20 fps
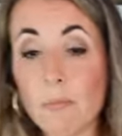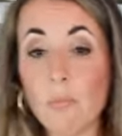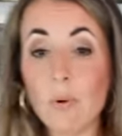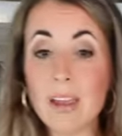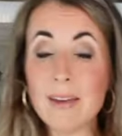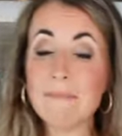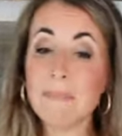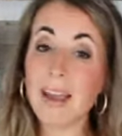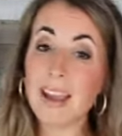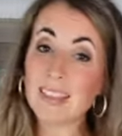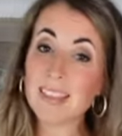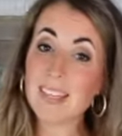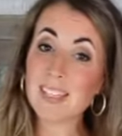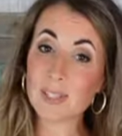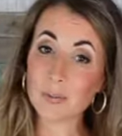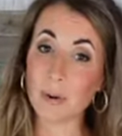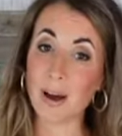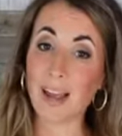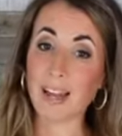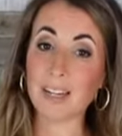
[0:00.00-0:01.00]
we made
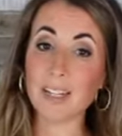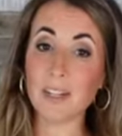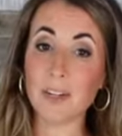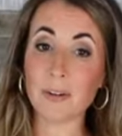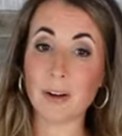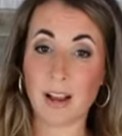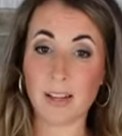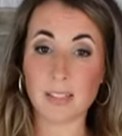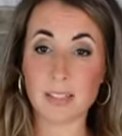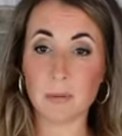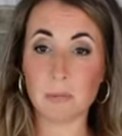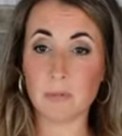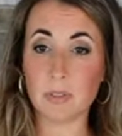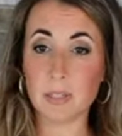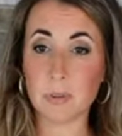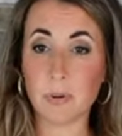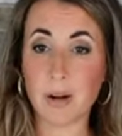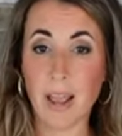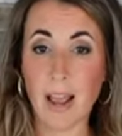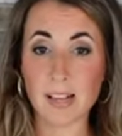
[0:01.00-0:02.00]
this one. You guys, some,
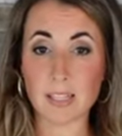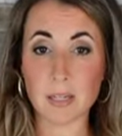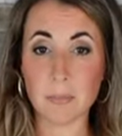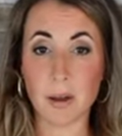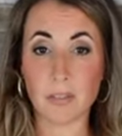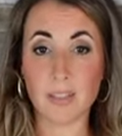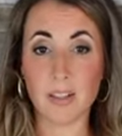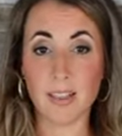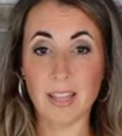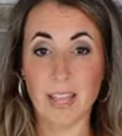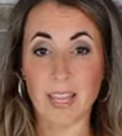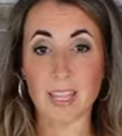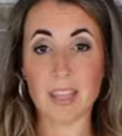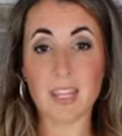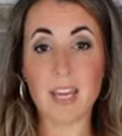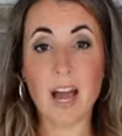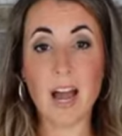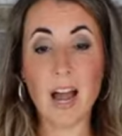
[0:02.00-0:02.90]
someone asked about the length.